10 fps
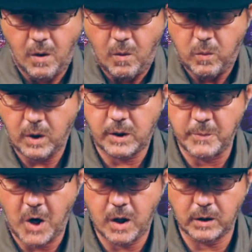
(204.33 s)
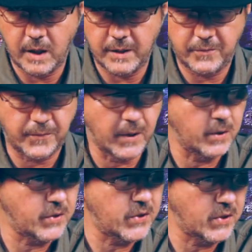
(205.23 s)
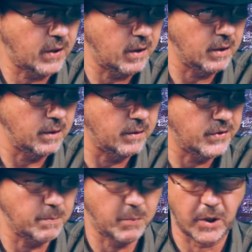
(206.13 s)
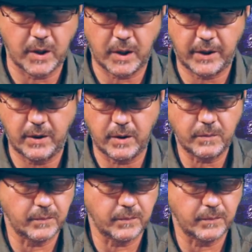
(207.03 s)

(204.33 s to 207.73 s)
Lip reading: Welcome to Hardline, folks. It's Burdock here.